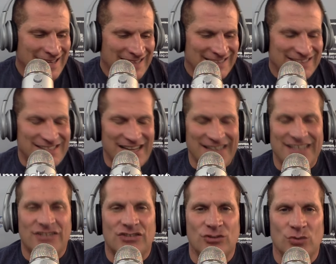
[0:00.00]
Send
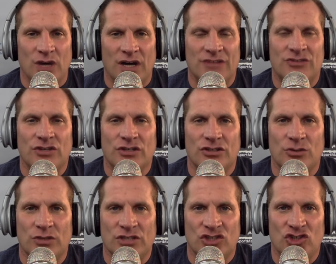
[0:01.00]
it to us. You can do
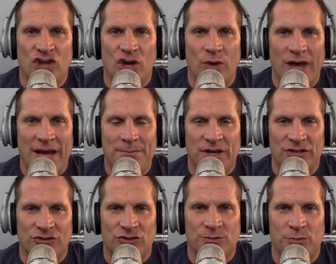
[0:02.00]
it to
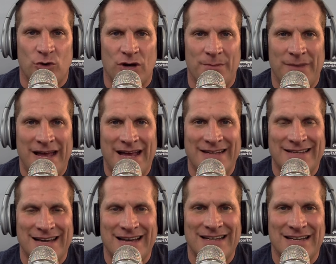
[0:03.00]

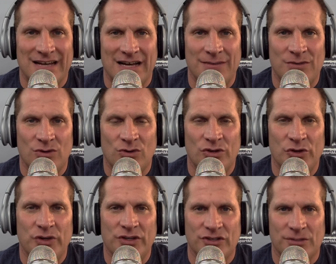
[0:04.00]
joe@musclesportmag.com, or you
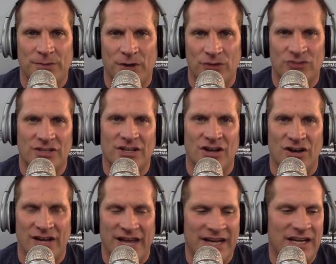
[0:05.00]
can just post it
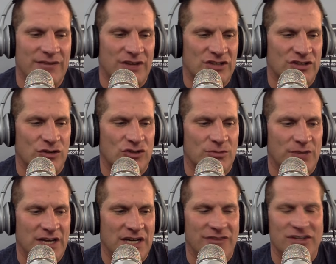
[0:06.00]
on any of our social
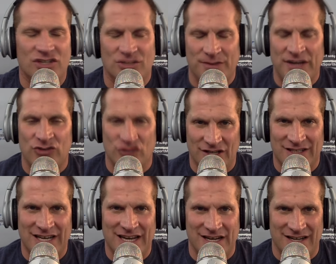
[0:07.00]
media, and just make sure you
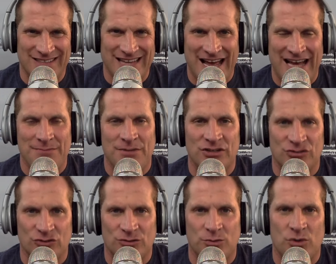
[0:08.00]
tag us at
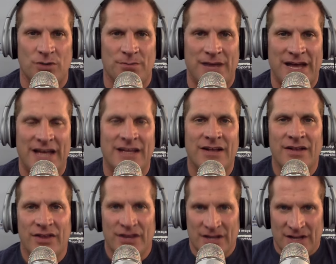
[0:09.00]
@musclesportmag,
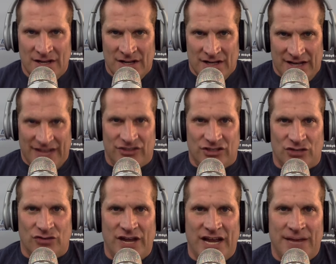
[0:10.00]

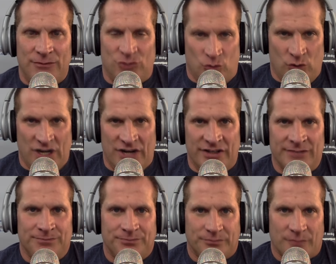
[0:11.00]
Instagram, Twitter,
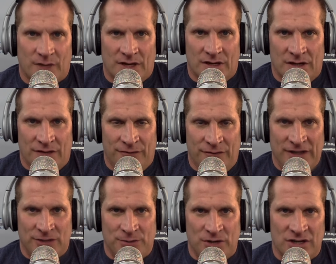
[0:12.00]

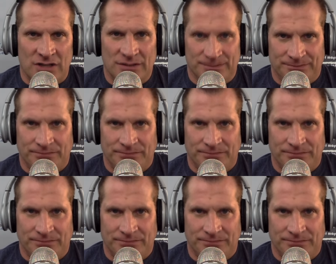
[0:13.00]
Facebook.